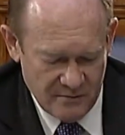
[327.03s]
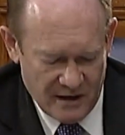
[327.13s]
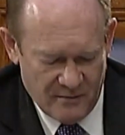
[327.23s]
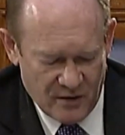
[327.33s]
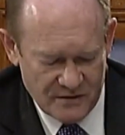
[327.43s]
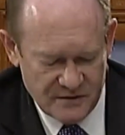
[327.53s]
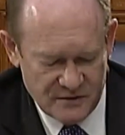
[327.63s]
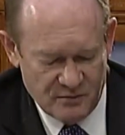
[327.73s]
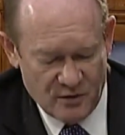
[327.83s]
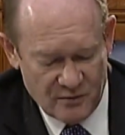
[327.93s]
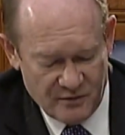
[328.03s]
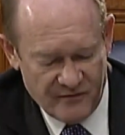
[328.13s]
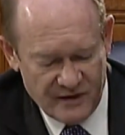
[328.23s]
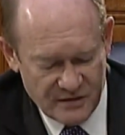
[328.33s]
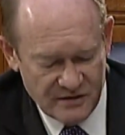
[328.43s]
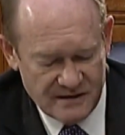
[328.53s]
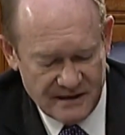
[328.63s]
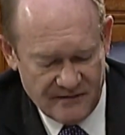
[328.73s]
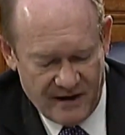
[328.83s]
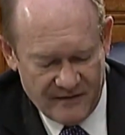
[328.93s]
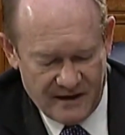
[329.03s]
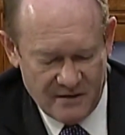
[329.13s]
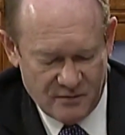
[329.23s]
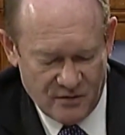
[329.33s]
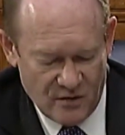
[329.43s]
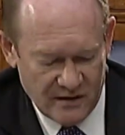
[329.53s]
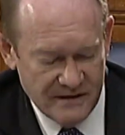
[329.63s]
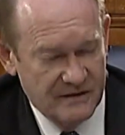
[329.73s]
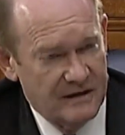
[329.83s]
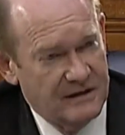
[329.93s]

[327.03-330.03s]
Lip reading: bipartisan support provisions to give Afghan parolees